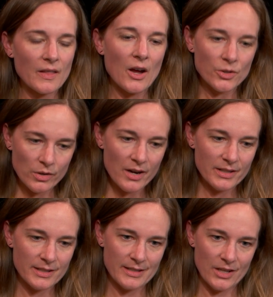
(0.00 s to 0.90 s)
I'll draw a
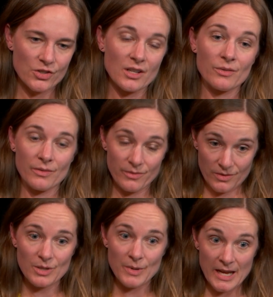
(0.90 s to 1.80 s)
distinction
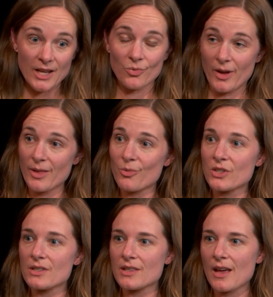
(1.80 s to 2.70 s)
to begin with,
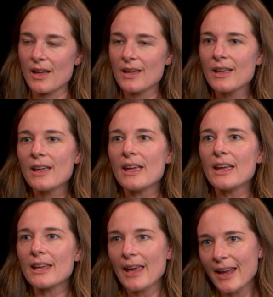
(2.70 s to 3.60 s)
which is that
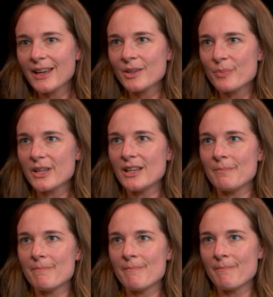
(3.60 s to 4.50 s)
it can be
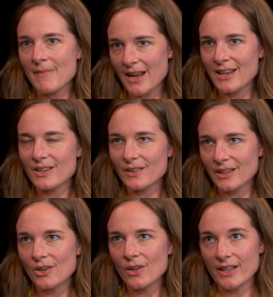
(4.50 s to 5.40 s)
made
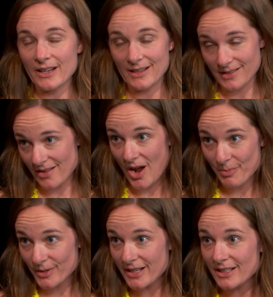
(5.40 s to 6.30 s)
illegal and it is not
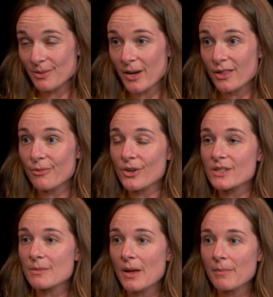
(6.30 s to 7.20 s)
protected by the
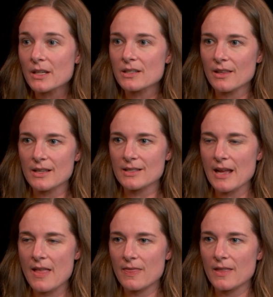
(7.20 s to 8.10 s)
First Amendment to the
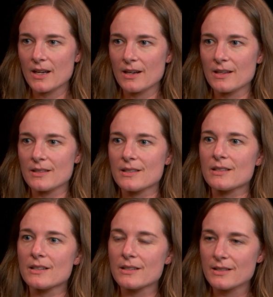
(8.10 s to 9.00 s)
extent that it is
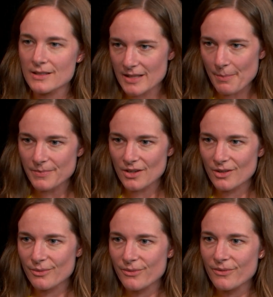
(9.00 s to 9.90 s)

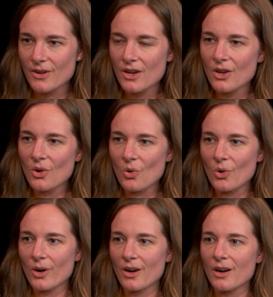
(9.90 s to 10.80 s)
deceptive
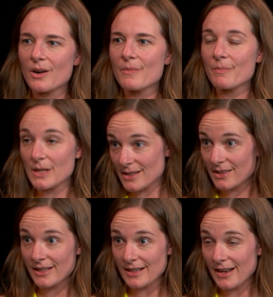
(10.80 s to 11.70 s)
or
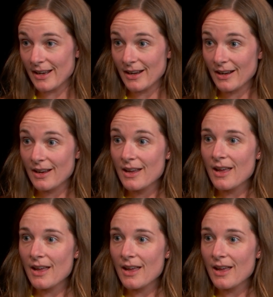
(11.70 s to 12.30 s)
misleading.